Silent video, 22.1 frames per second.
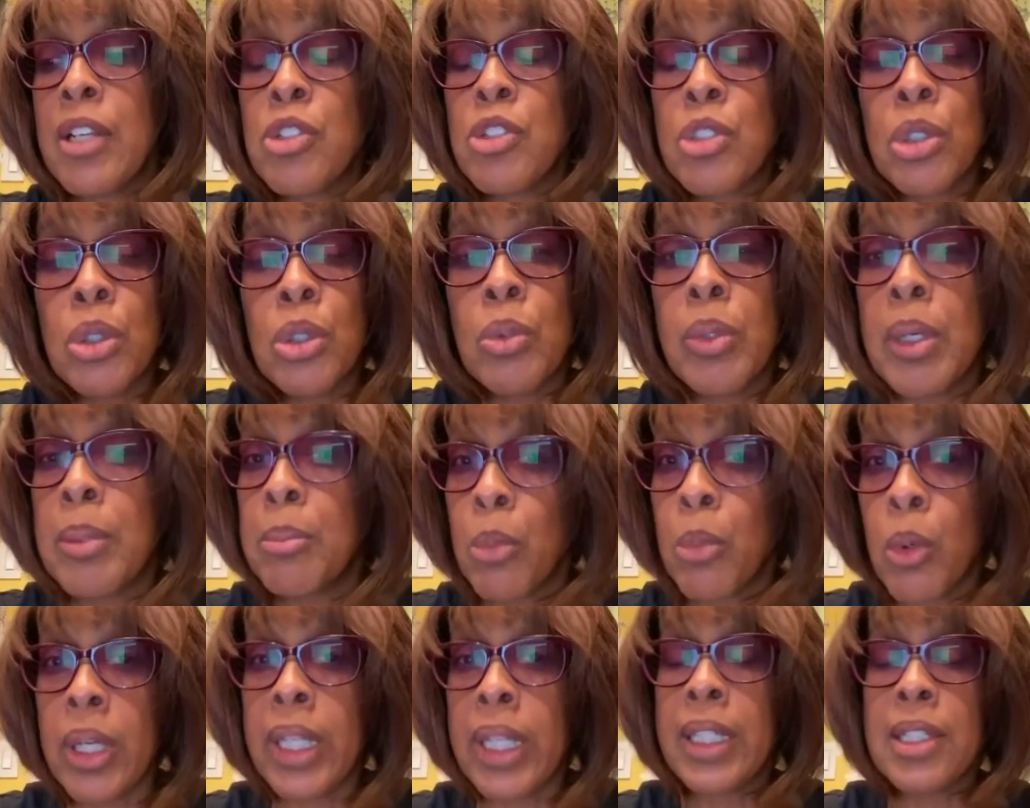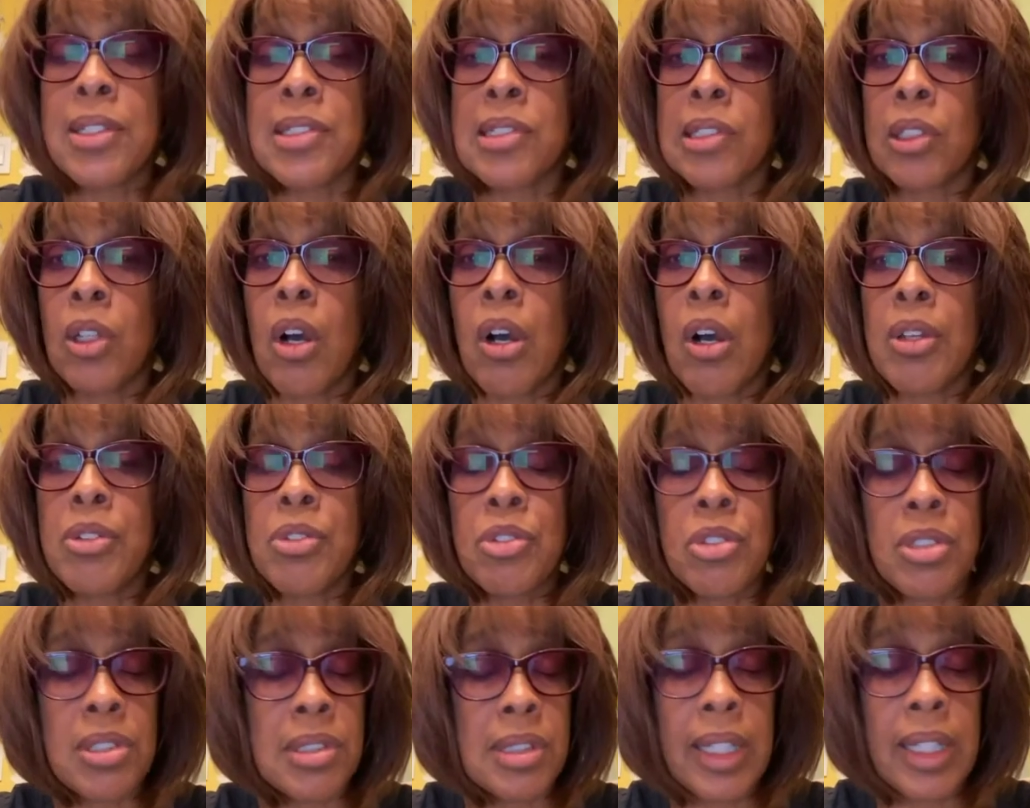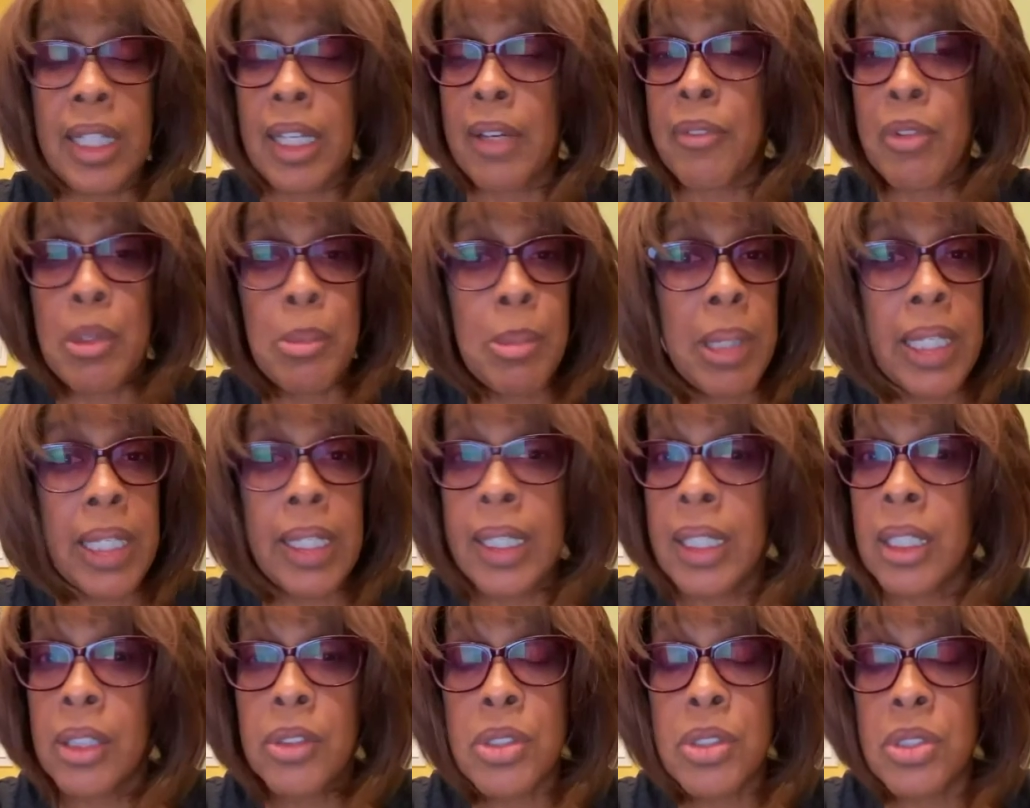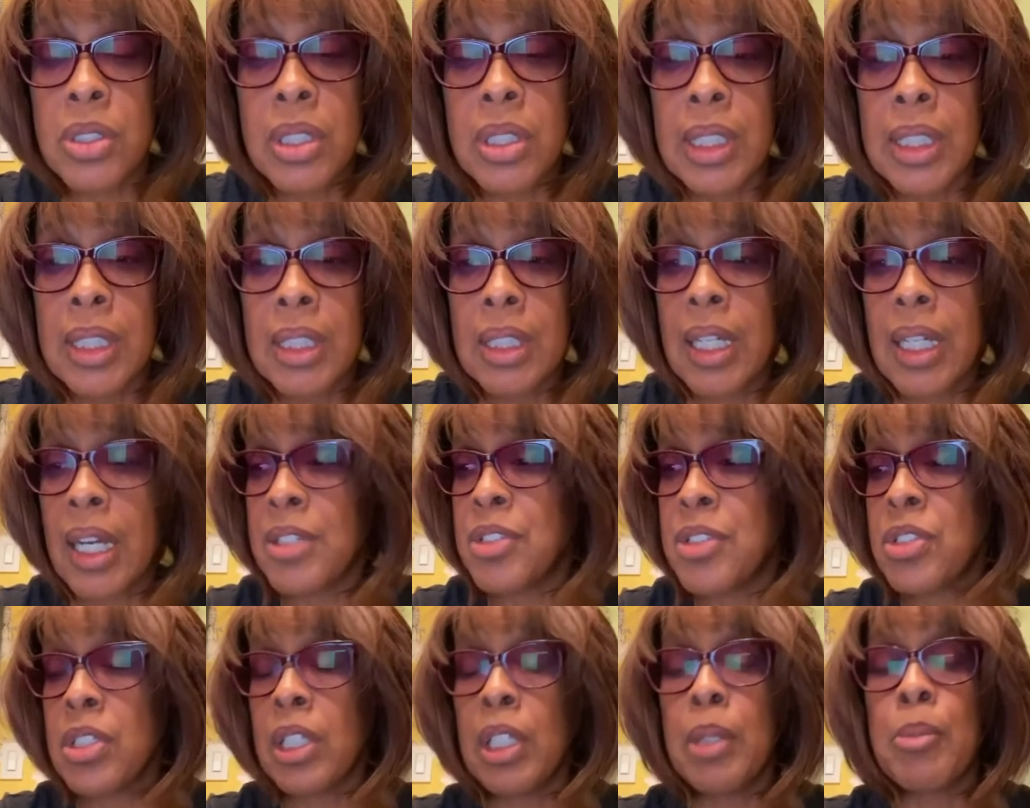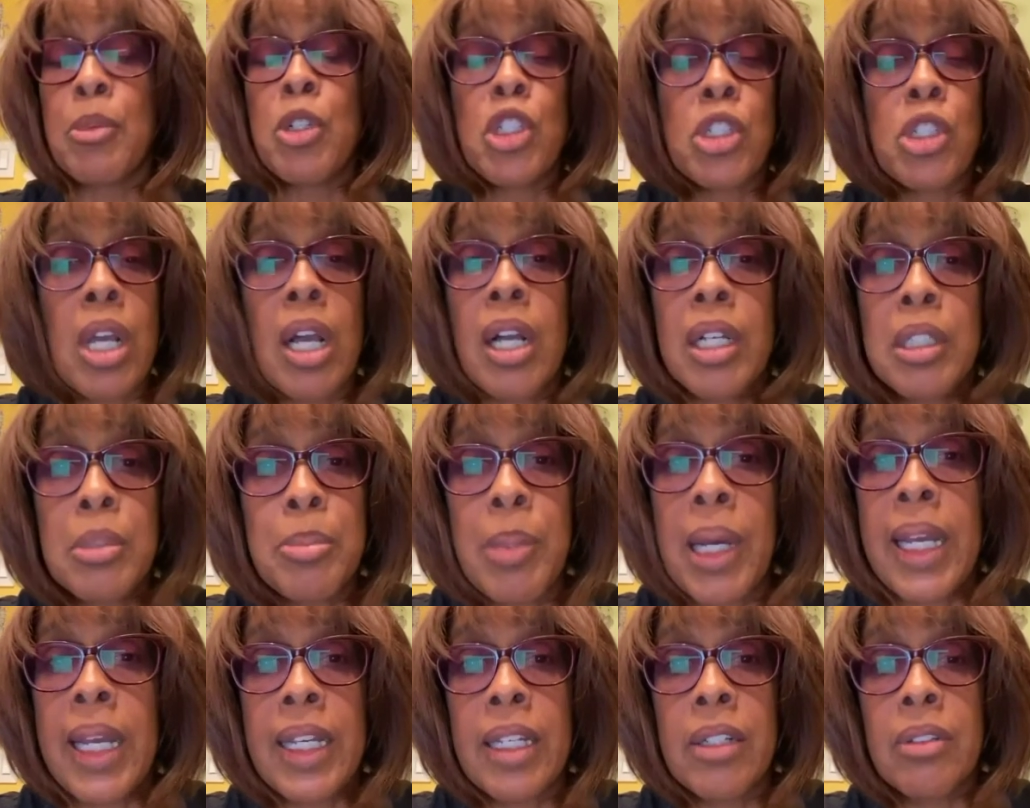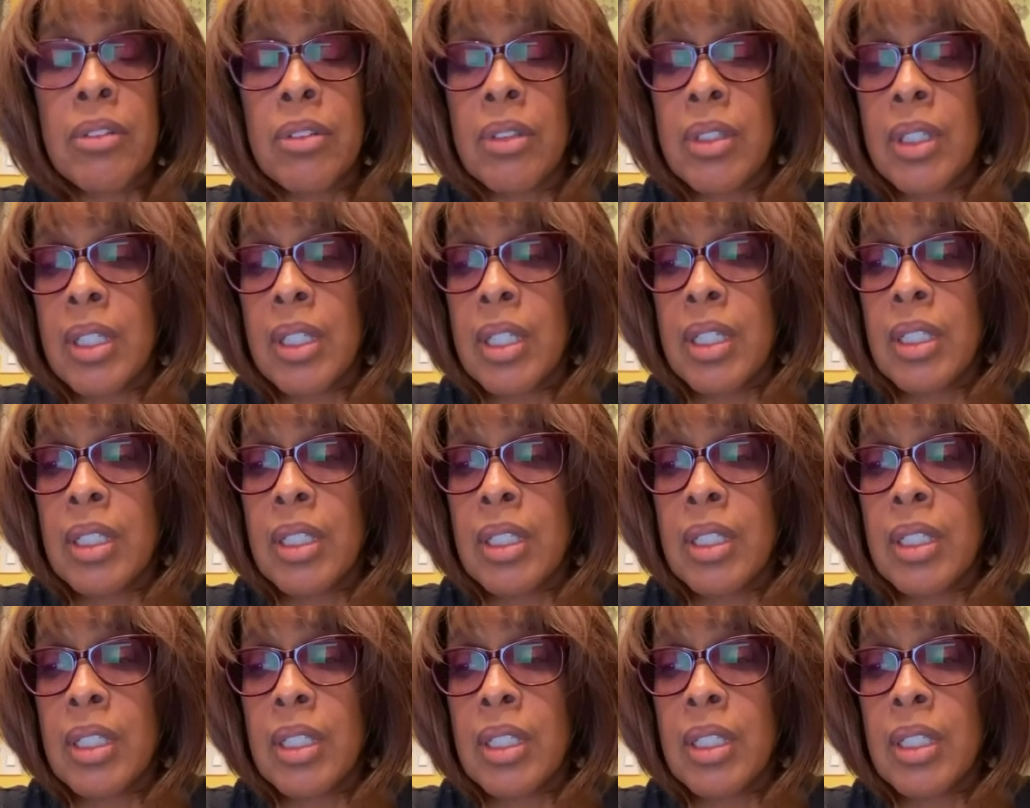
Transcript: I, too, am mourning his loss, just like everybody else. I still am shocked by it.